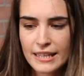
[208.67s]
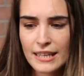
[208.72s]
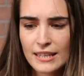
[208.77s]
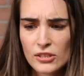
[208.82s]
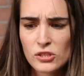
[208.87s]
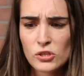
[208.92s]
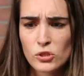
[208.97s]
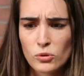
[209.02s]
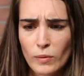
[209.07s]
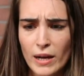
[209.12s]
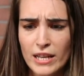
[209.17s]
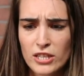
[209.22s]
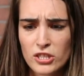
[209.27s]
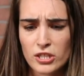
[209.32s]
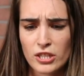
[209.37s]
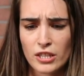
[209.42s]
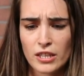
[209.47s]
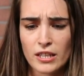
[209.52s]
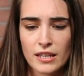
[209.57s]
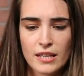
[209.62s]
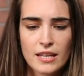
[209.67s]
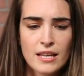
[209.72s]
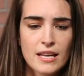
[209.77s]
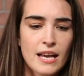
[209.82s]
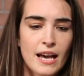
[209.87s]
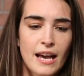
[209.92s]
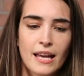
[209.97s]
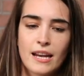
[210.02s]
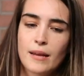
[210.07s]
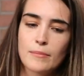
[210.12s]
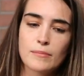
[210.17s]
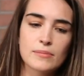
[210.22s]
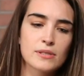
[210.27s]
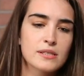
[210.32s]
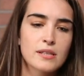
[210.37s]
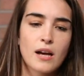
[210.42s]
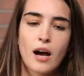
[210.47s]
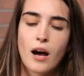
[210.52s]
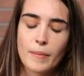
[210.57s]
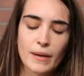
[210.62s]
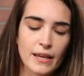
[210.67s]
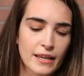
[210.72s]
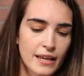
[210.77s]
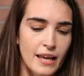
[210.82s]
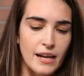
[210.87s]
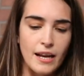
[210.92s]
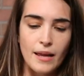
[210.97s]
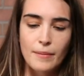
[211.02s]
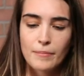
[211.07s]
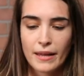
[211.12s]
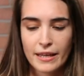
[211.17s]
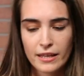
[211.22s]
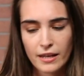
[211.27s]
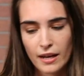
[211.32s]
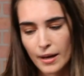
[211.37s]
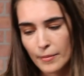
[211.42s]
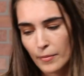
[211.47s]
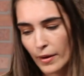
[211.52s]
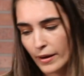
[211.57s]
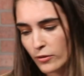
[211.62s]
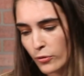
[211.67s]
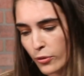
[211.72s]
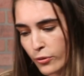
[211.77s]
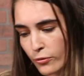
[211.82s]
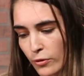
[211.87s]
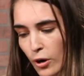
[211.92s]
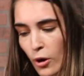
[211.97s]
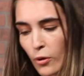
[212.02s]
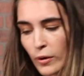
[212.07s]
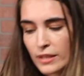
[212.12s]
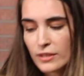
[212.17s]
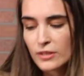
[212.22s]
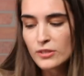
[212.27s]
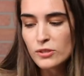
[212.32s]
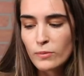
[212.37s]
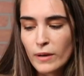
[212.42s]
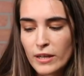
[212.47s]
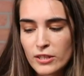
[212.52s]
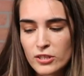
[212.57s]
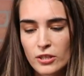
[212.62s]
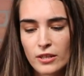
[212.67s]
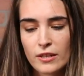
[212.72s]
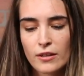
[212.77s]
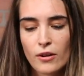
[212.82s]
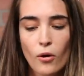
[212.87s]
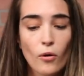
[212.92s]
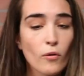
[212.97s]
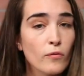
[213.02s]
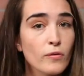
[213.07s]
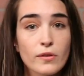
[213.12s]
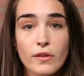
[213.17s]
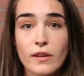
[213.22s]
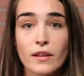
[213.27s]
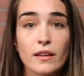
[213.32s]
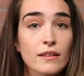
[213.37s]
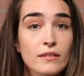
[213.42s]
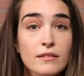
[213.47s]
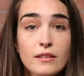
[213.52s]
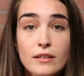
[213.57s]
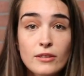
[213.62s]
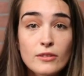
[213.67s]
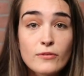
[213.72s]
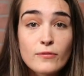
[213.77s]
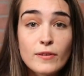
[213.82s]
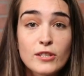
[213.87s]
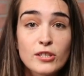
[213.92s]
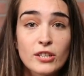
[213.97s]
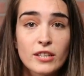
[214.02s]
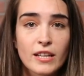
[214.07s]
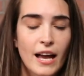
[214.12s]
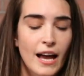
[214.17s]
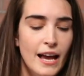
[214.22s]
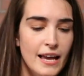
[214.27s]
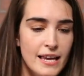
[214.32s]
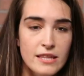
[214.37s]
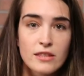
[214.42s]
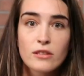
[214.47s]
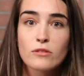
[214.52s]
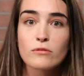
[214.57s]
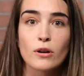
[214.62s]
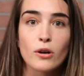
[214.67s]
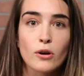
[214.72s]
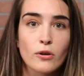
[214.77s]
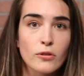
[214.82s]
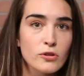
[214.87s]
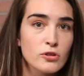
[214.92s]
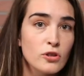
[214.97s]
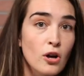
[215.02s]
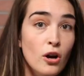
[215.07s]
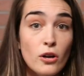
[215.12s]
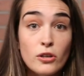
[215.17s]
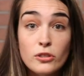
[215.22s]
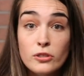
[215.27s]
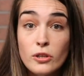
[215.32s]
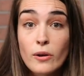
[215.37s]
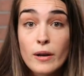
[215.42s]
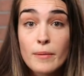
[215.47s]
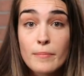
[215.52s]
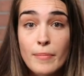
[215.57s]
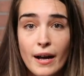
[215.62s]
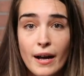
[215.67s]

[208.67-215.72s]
I get a sweatshirt and I'm sobbing and I'm like, I'm like throwing the sweatshirt over the little Fisher cat in the road. There's cars going